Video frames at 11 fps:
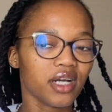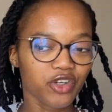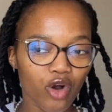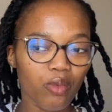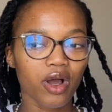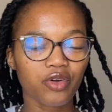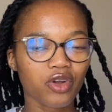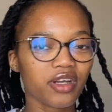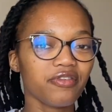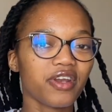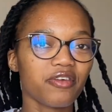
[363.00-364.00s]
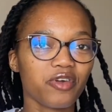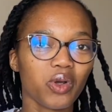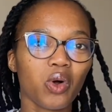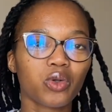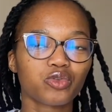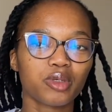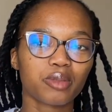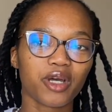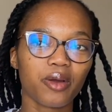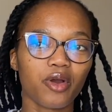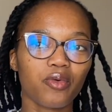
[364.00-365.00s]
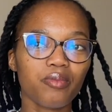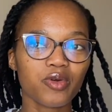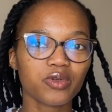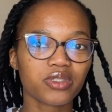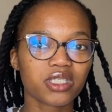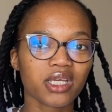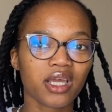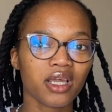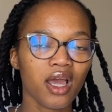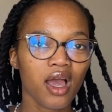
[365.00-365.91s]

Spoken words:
not even a very old woman, but a woman would say,